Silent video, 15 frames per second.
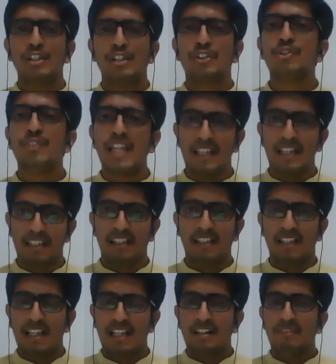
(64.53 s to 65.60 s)

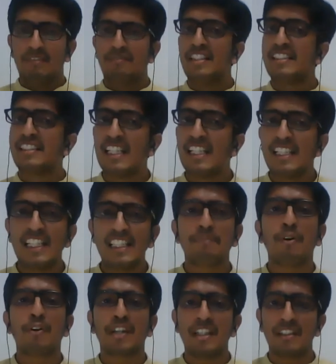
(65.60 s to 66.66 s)
Today, we see this
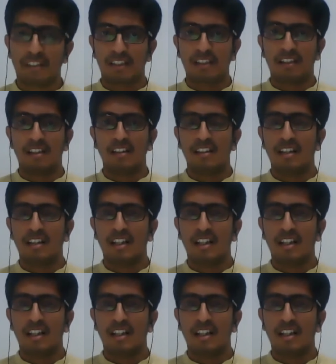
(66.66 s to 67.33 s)
potential.